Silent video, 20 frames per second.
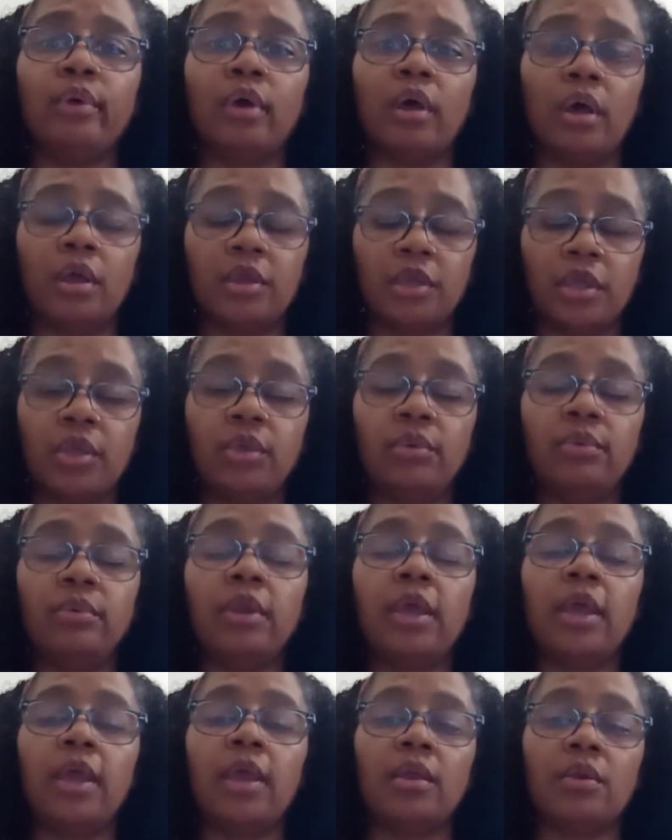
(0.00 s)
acute
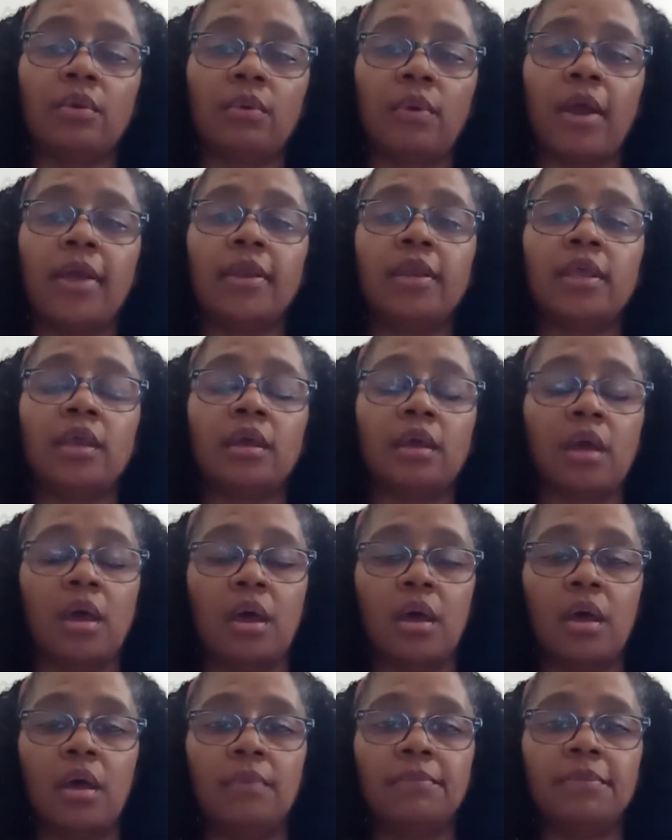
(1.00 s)
and chronic
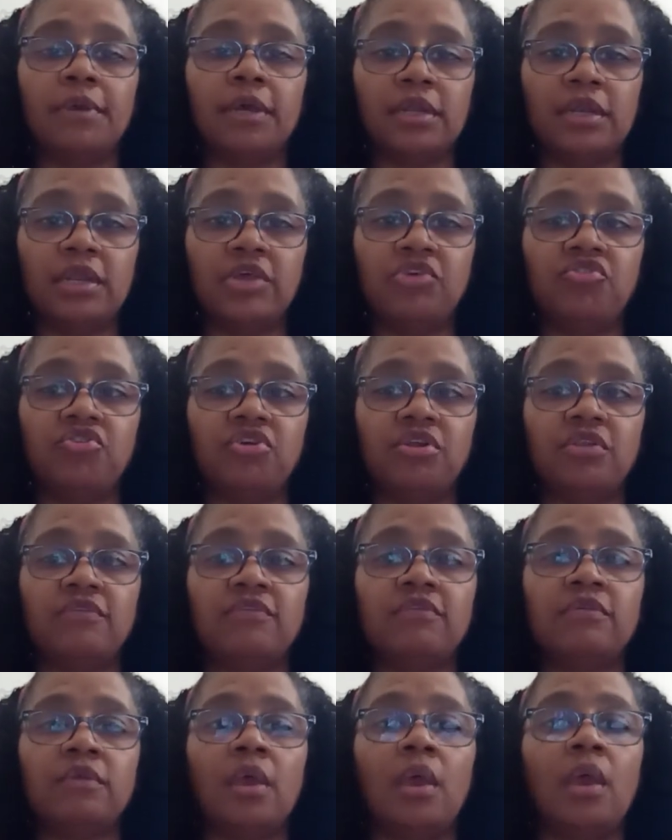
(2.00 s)

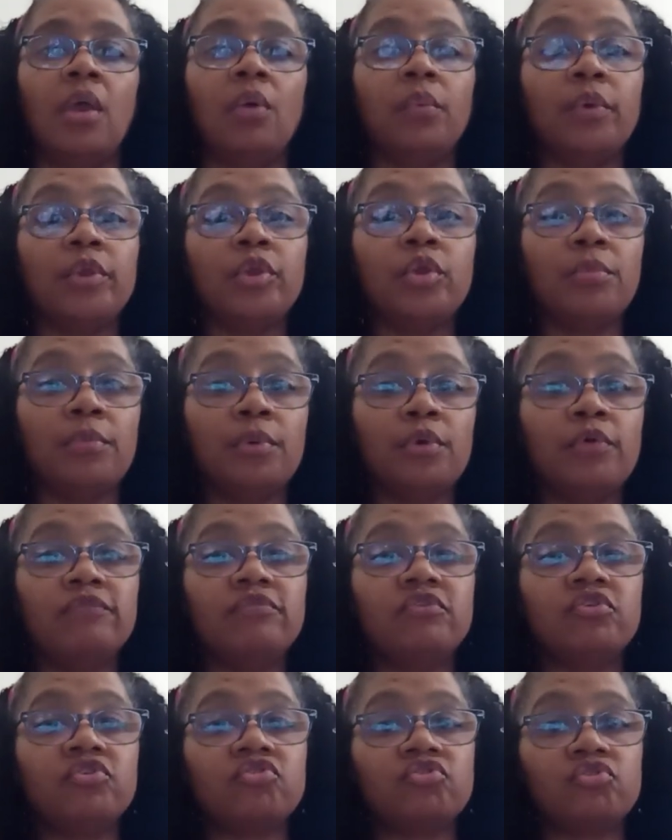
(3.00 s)
conditions. When you move
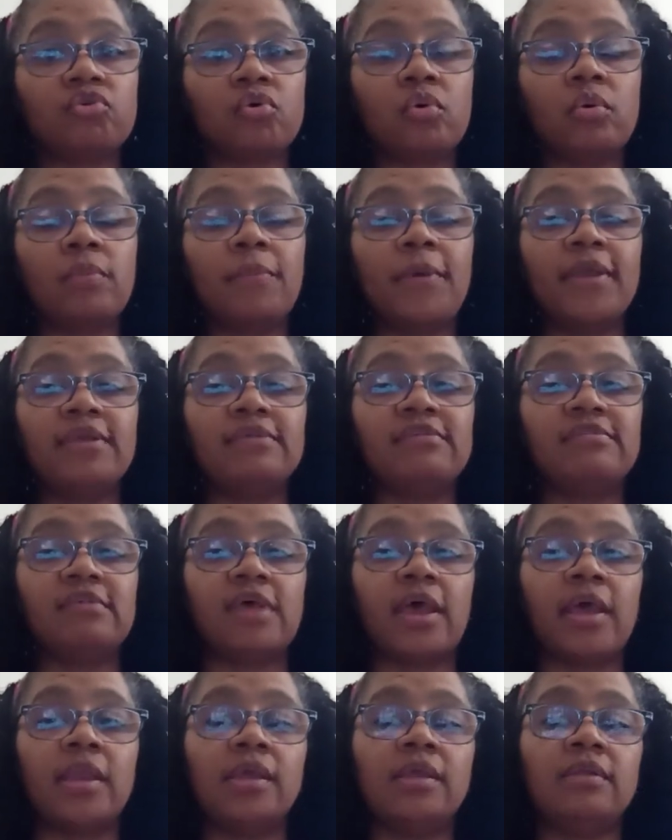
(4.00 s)
to school based
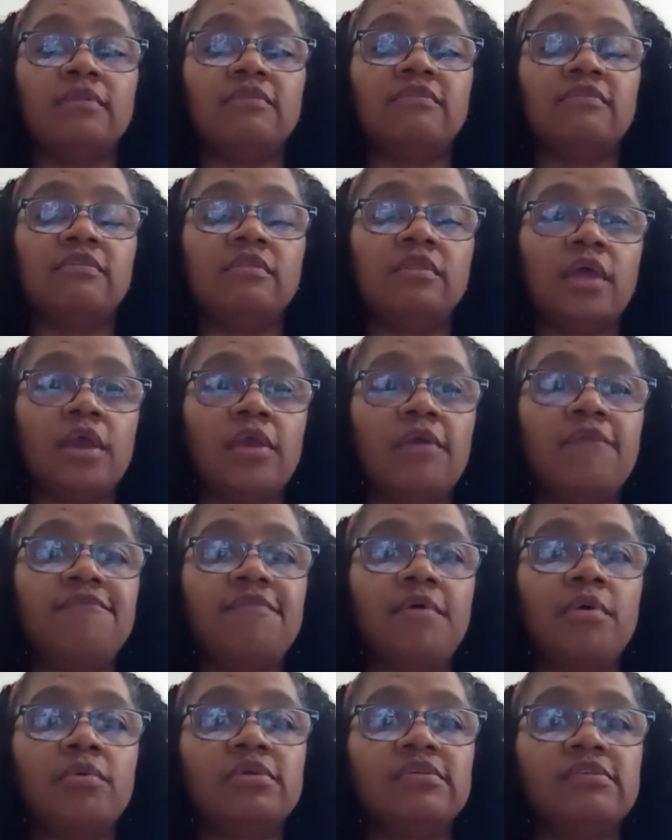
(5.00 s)
settings, their
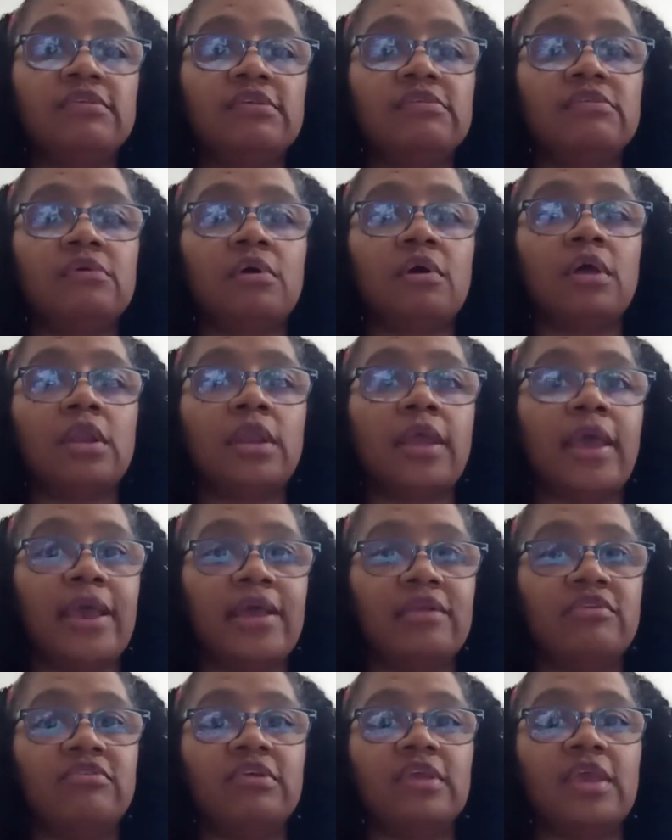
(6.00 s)
focus is on
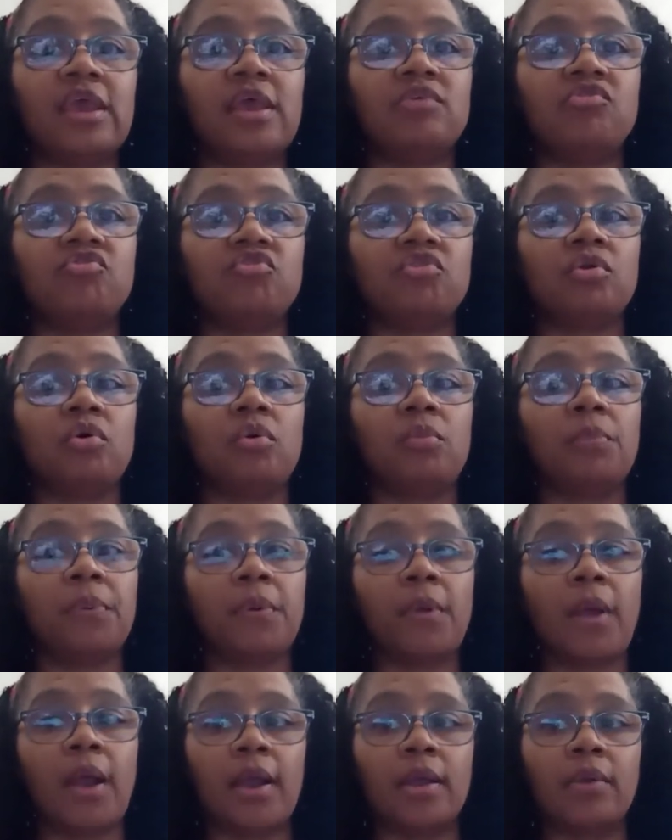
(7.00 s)
educational
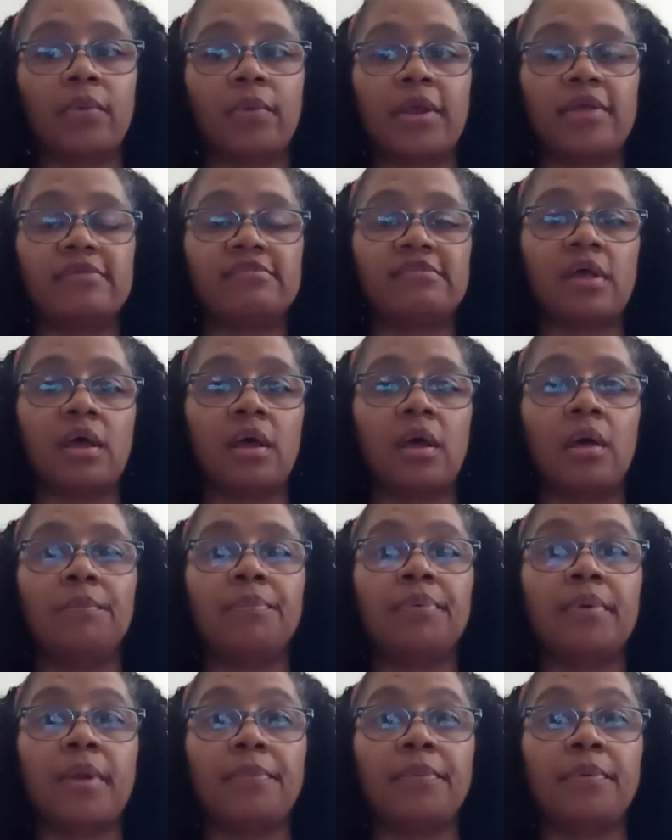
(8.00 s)
progress,
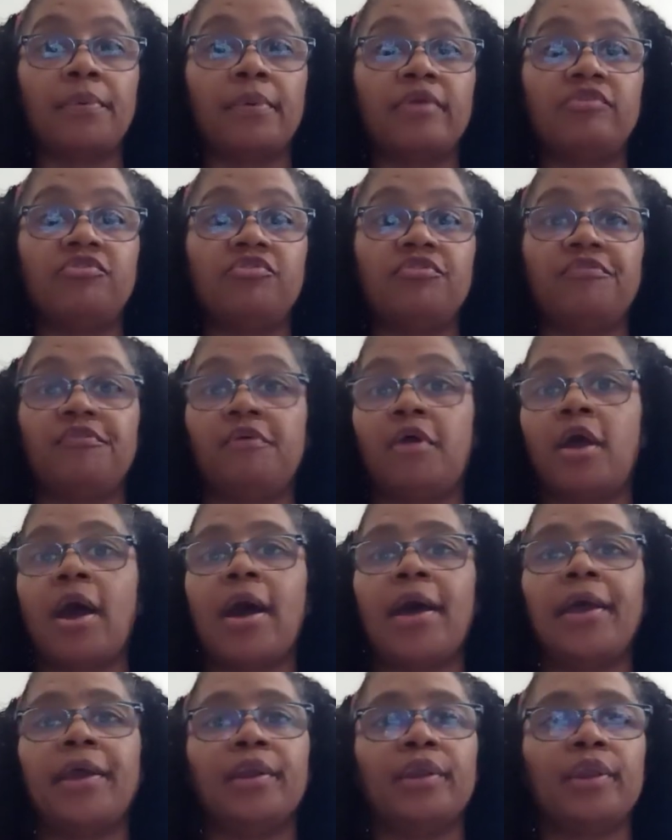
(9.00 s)
preparation for
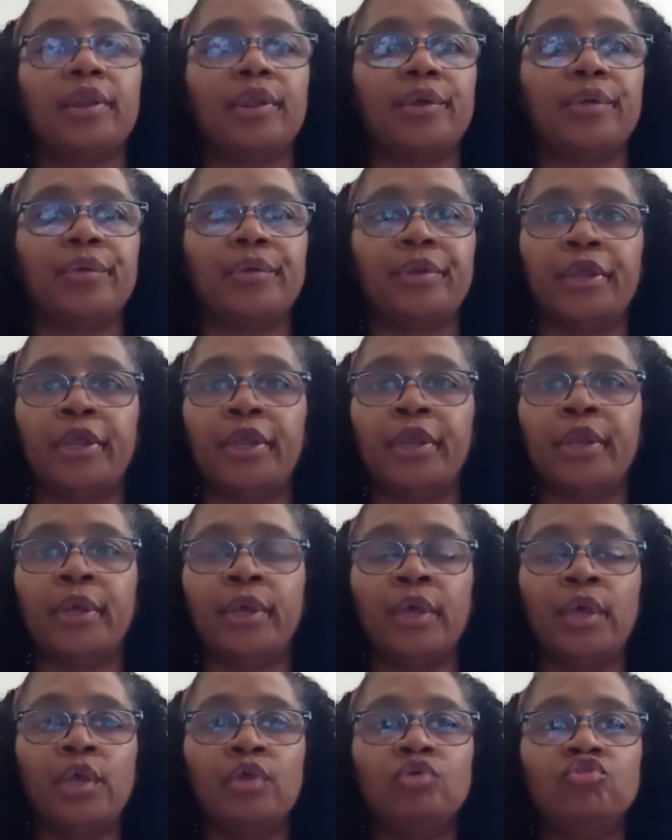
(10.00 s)
higher learning,
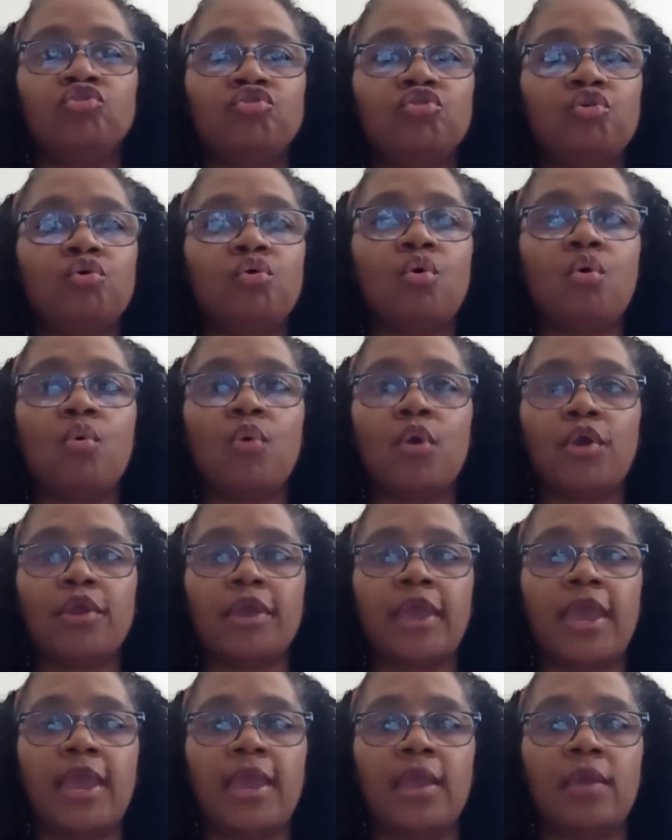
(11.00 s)
schoolwork,
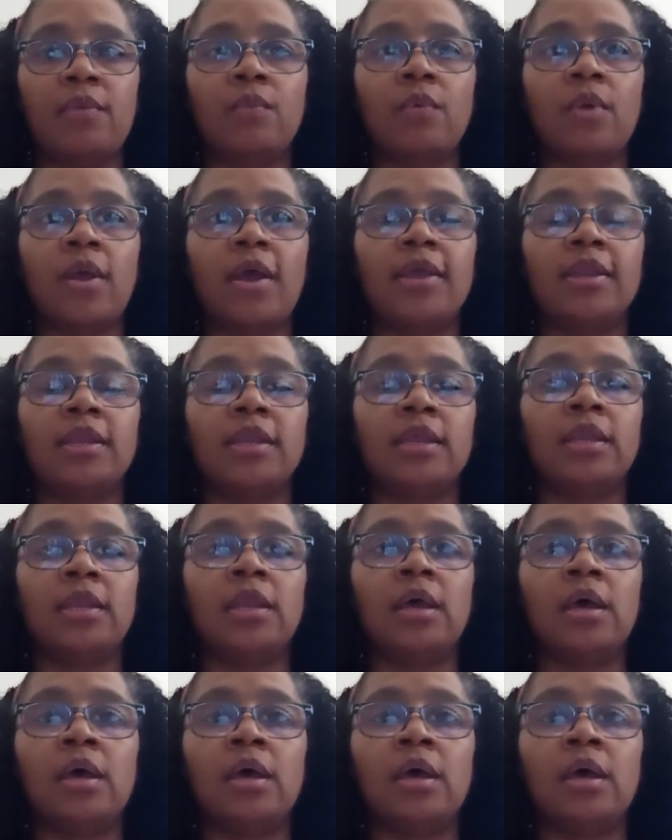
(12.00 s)
handwriting,